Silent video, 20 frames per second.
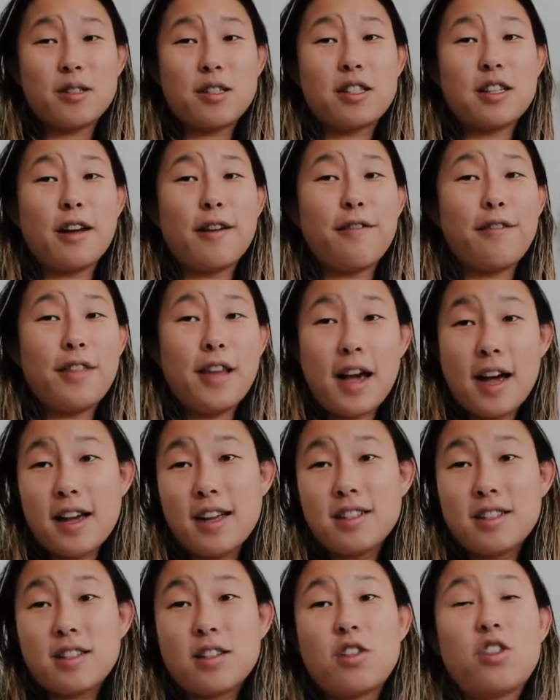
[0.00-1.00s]
Stuff
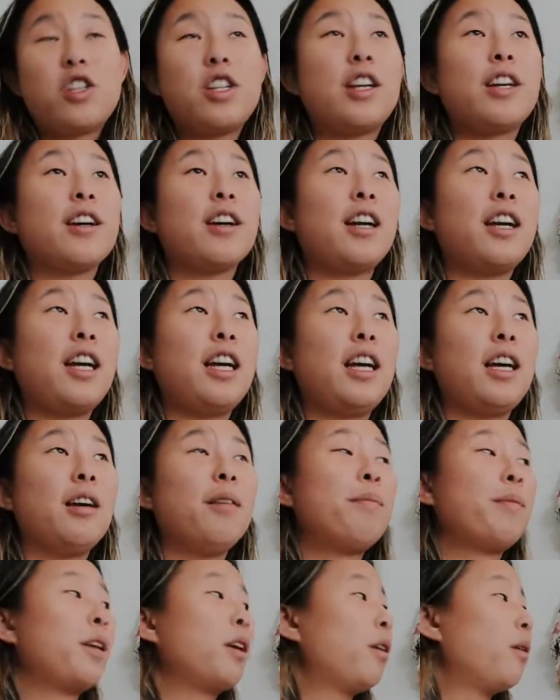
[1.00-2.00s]
that
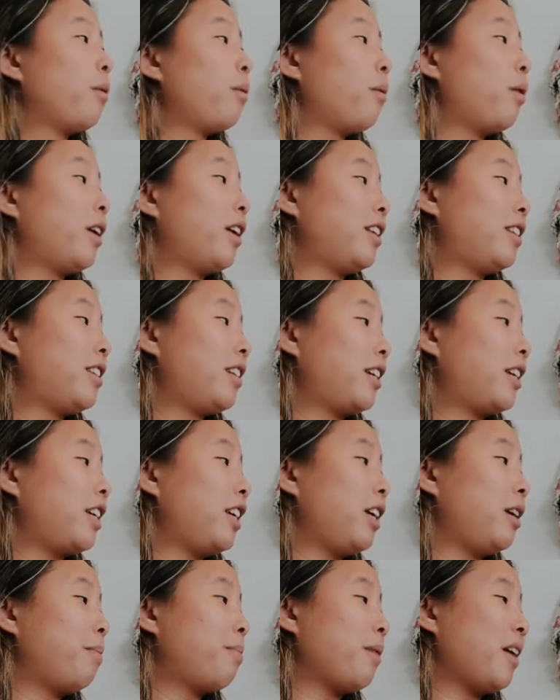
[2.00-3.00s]
Sherry wanted to
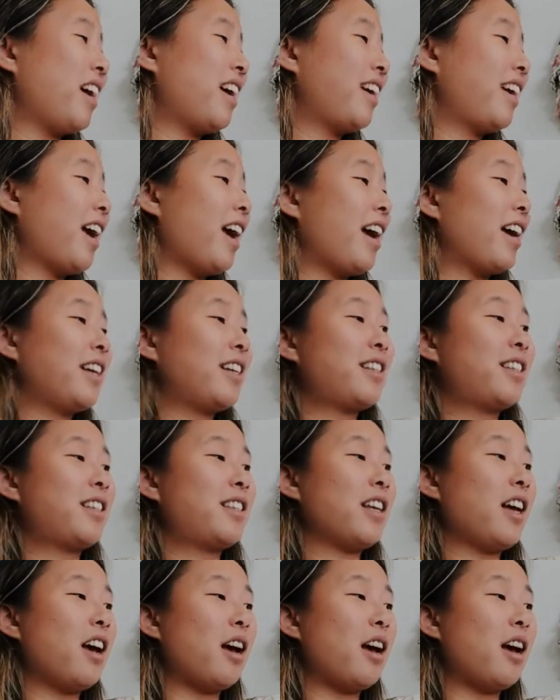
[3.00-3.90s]
keep, I guess.